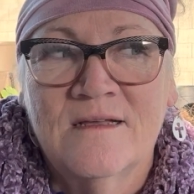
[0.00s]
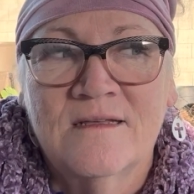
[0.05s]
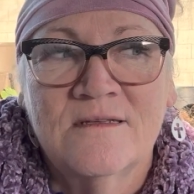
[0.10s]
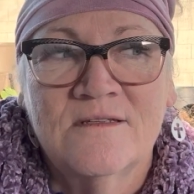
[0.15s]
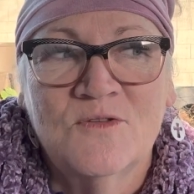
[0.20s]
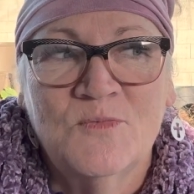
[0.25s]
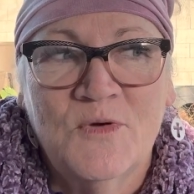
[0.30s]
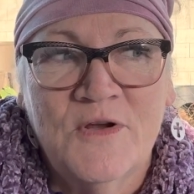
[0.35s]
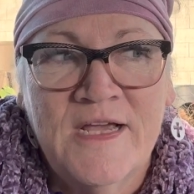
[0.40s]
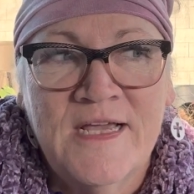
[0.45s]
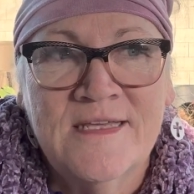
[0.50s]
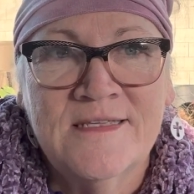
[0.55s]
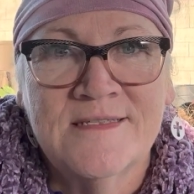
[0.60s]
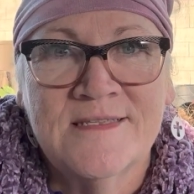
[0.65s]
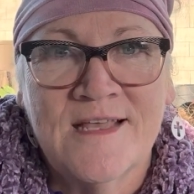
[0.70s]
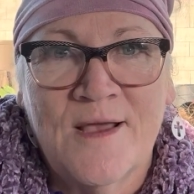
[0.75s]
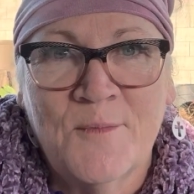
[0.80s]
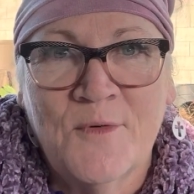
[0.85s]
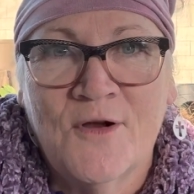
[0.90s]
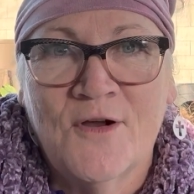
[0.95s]
spring,
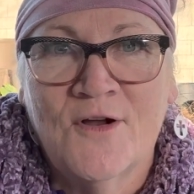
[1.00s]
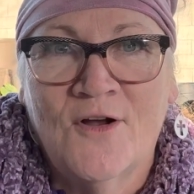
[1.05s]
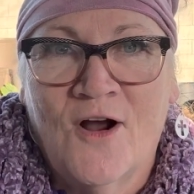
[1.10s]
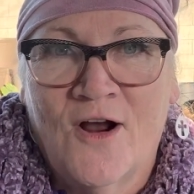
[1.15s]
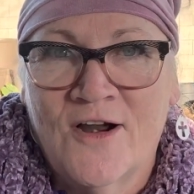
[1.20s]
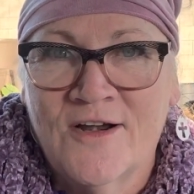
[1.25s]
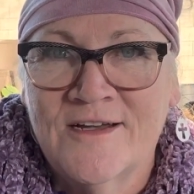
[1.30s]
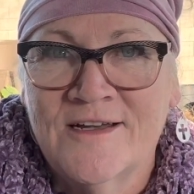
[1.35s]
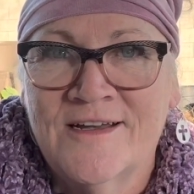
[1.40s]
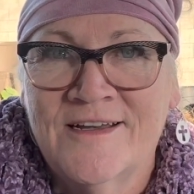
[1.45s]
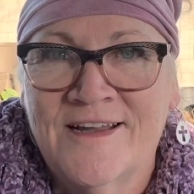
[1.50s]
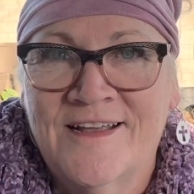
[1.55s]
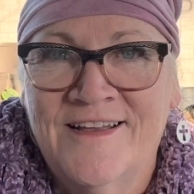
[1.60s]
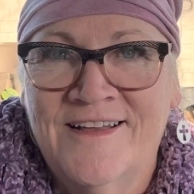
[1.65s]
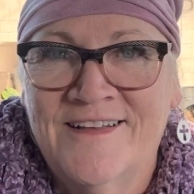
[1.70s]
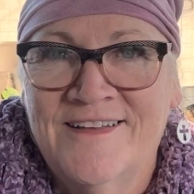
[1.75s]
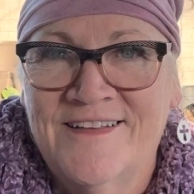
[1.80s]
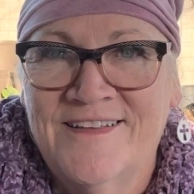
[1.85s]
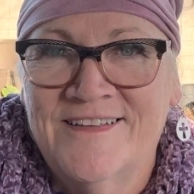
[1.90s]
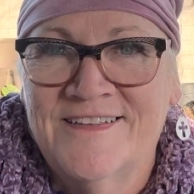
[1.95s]
summer garden
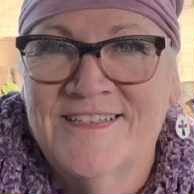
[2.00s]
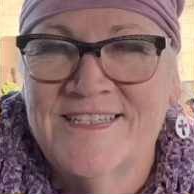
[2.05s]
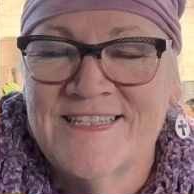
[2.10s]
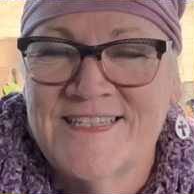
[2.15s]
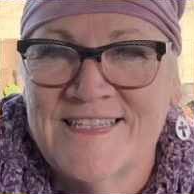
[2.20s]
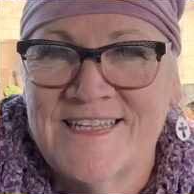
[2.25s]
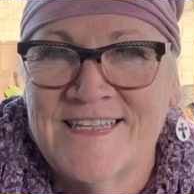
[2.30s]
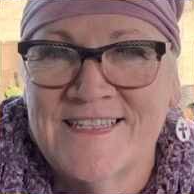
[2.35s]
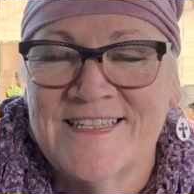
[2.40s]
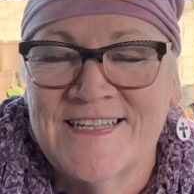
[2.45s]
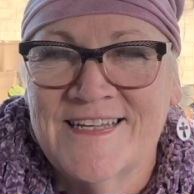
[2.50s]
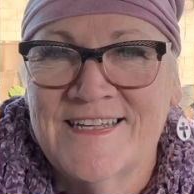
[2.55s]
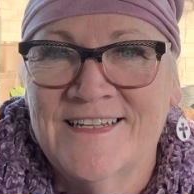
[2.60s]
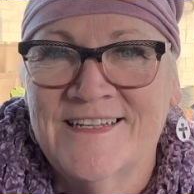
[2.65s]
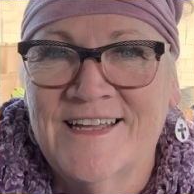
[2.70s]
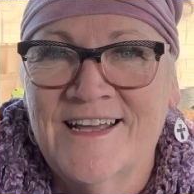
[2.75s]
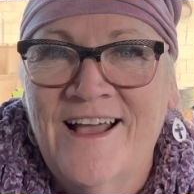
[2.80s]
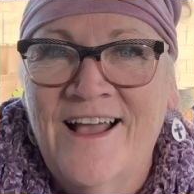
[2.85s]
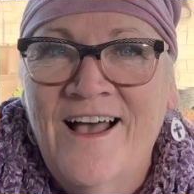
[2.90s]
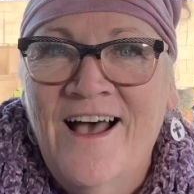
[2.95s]
season.